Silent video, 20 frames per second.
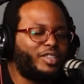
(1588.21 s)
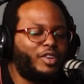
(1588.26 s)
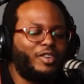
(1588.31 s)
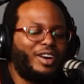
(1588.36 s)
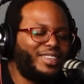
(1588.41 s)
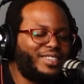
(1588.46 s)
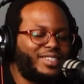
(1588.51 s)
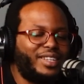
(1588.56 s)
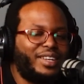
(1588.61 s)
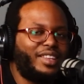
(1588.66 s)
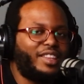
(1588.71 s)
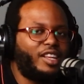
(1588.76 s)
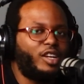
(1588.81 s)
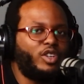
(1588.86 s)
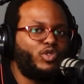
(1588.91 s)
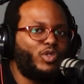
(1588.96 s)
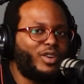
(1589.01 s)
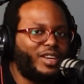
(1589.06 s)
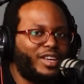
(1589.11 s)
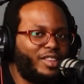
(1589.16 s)
They're not sitting there
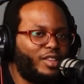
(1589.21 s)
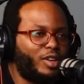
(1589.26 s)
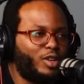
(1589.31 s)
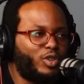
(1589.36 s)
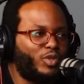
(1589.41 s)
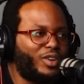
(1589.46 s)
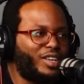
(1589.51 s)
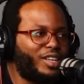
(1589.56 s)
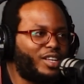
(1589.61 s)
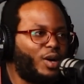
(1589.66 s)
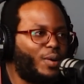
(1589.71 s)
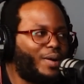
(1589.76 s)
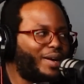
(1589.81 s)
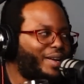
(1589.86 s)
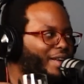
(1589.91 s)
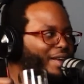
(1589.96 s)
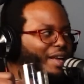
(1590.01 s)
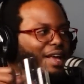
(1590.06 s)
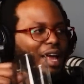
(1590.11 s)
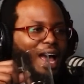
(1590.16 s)
drinking their drink going,
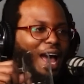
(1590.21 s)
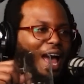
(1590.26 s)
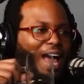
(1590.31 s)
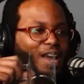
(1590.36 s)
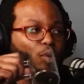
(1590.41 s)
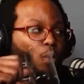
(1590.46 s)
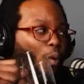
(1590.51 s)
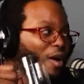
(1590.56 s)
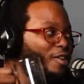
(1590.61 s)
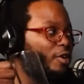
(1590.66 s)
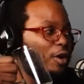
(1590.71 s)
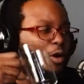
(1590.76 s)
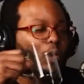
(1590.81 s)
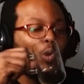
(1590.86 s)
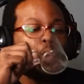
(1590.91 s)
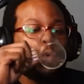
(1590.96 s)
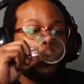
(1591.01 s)
I wonder,